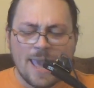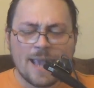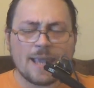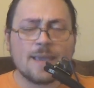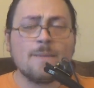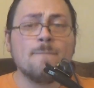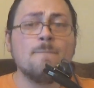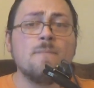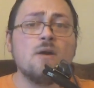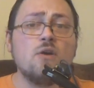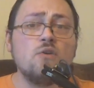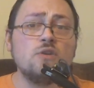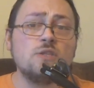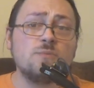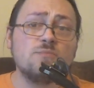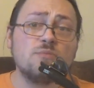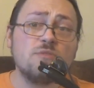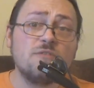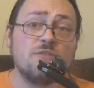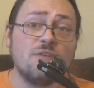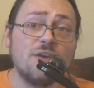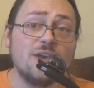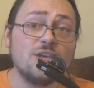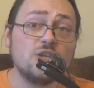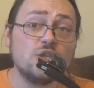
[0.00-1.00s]
Heck,
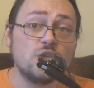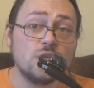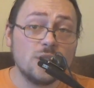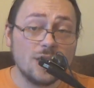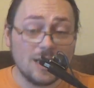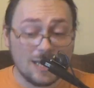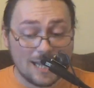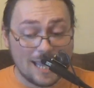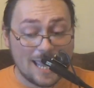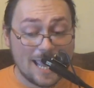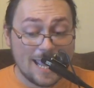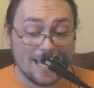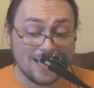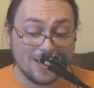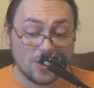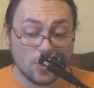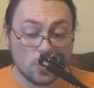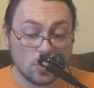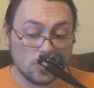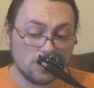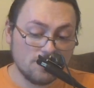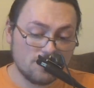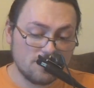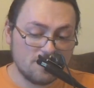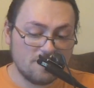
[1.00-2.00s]
most professional
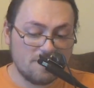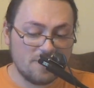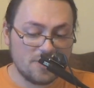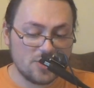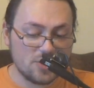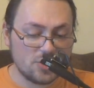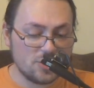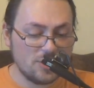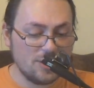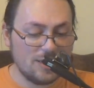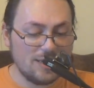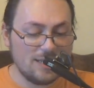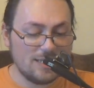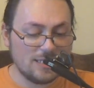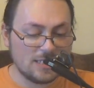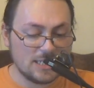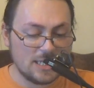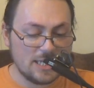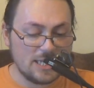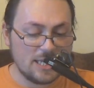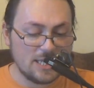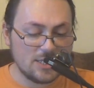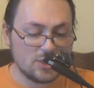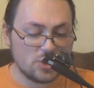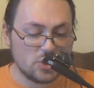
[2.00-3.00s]
and non-professional
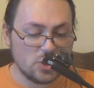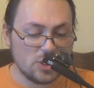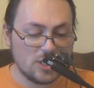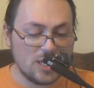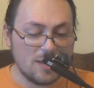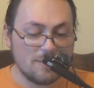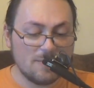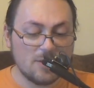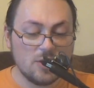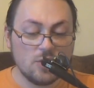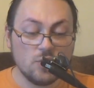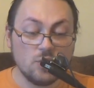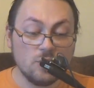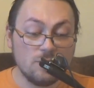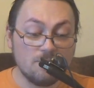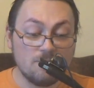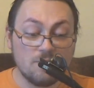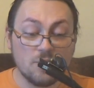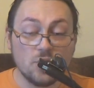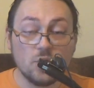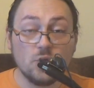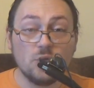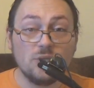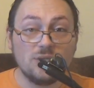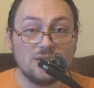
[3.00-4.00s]

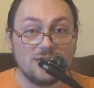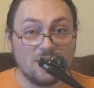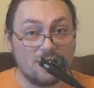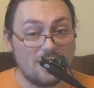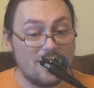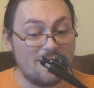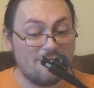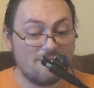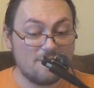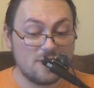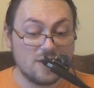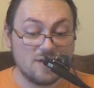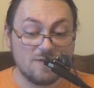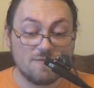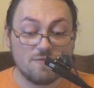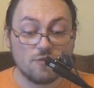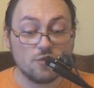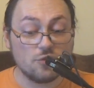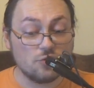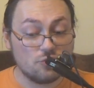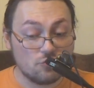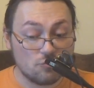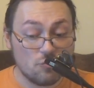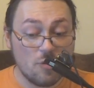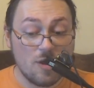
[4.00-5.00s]
anti-SJW pulled the lever
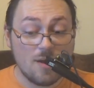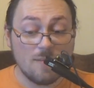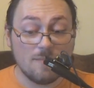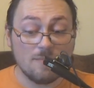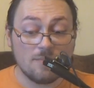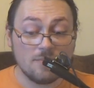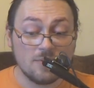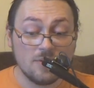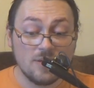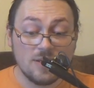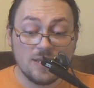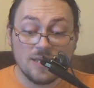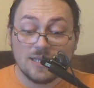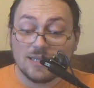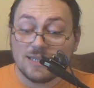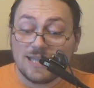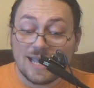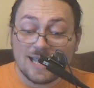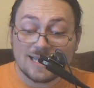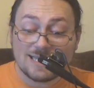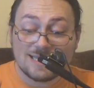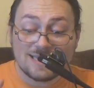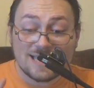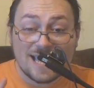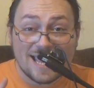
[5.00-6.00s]
for Trump.
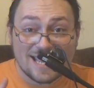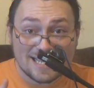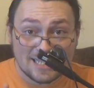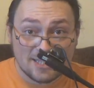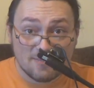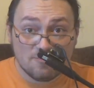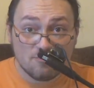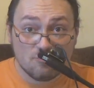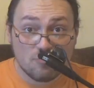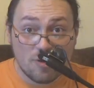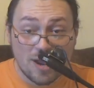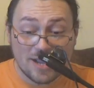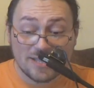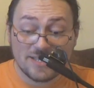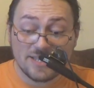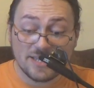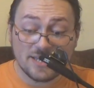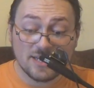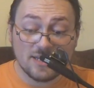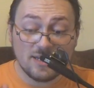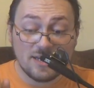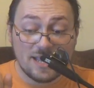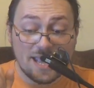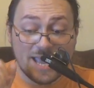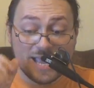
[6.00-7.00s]
That's as
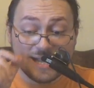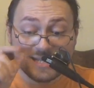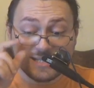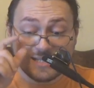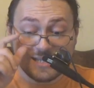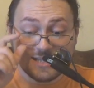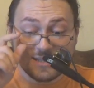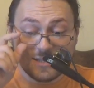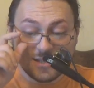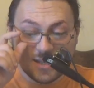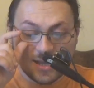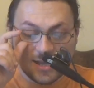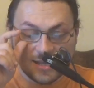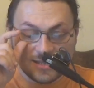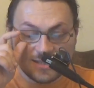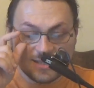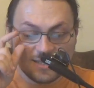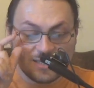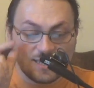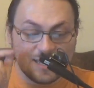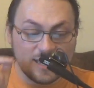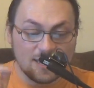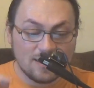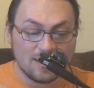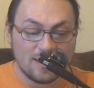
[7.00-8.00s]
practical as
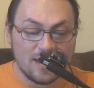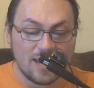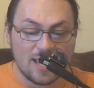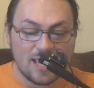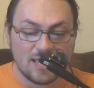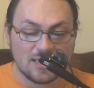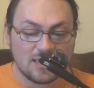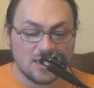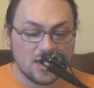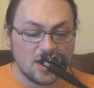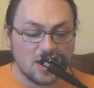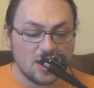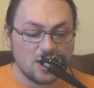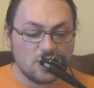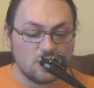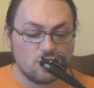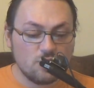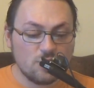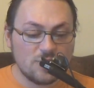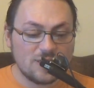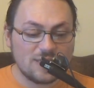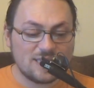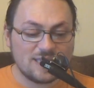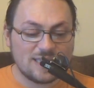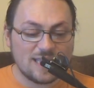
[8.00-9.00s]
it can get
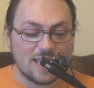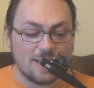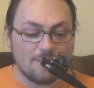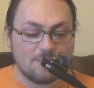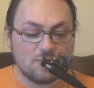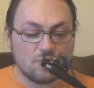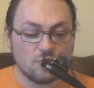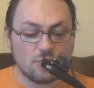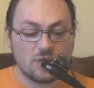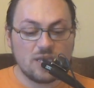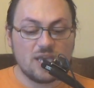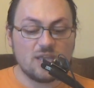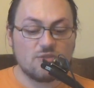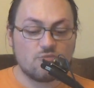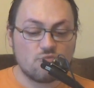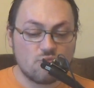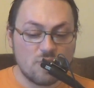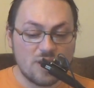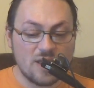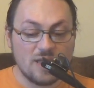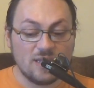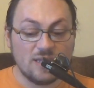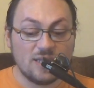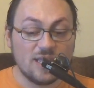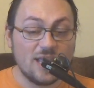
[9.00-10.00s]
to a step to get
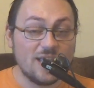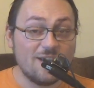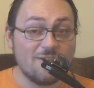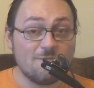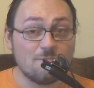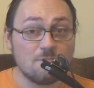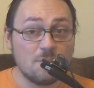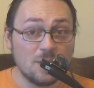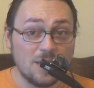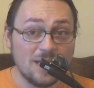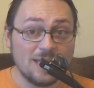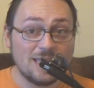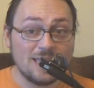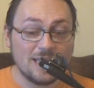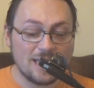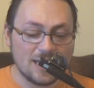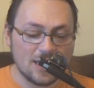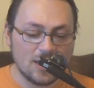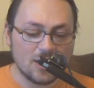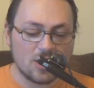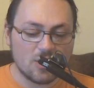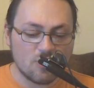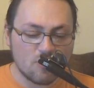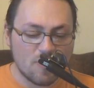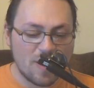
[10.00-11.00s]
rid of
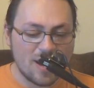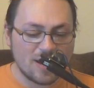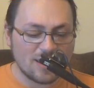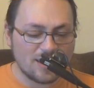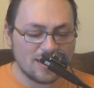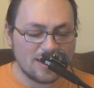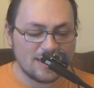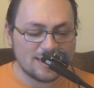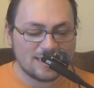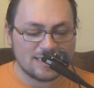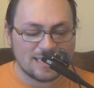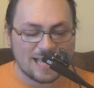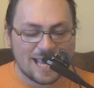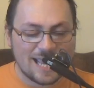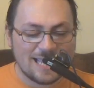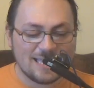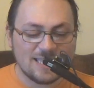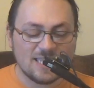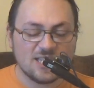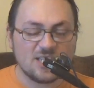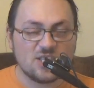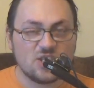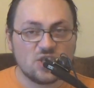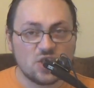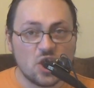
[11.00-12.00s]
political correctness
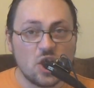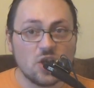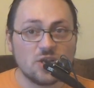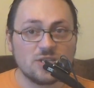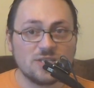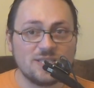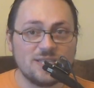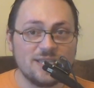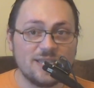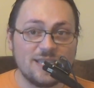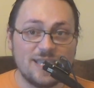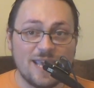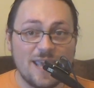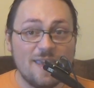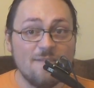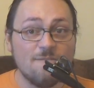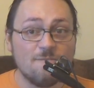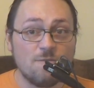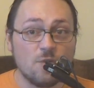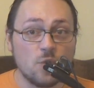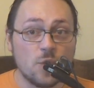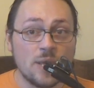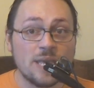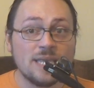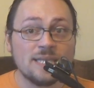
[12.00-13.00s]
and the toxic
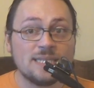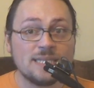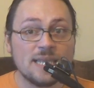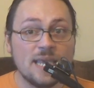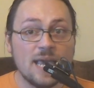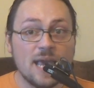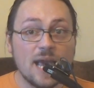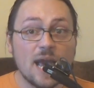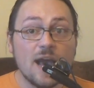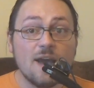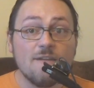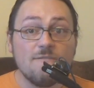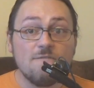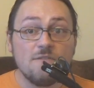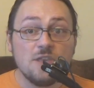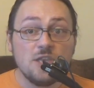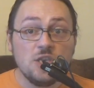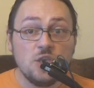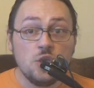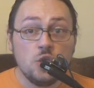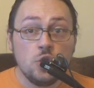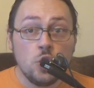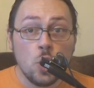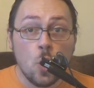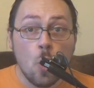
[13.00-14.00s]
influence of
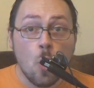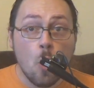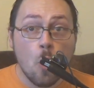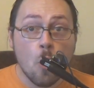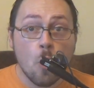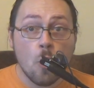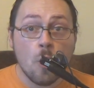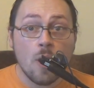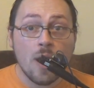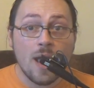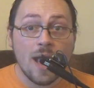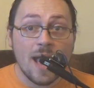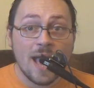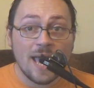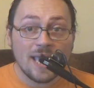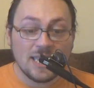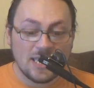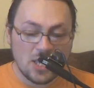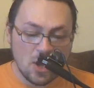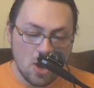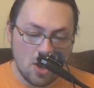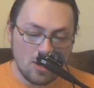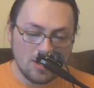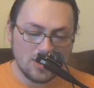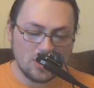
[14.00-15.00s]
your
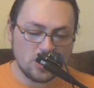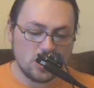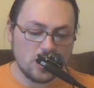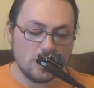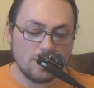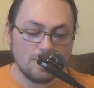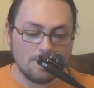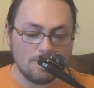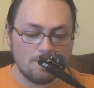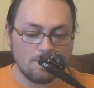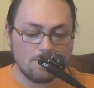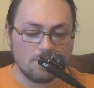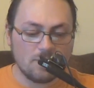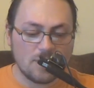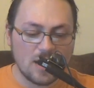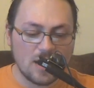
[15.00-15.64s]
ideology.